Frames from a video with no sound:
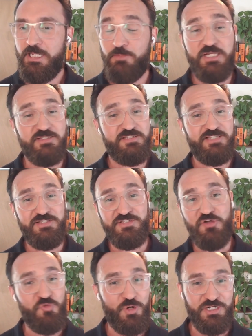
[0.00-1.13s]
And because I said
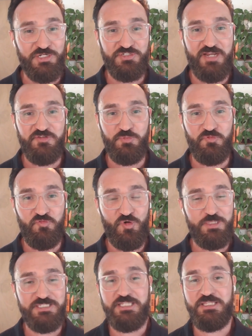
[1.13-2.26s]
self-awareness drives
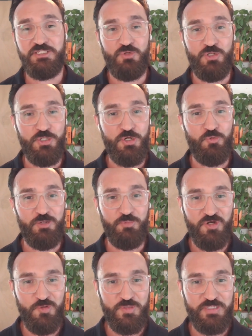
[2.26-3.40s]
performance, I think you all know where I'm
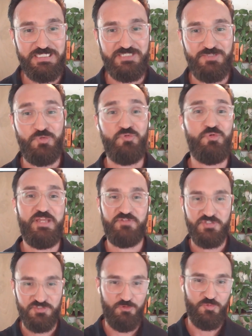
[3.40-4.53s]
going with this. We really have
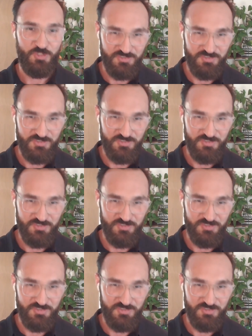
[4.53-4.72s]
to start with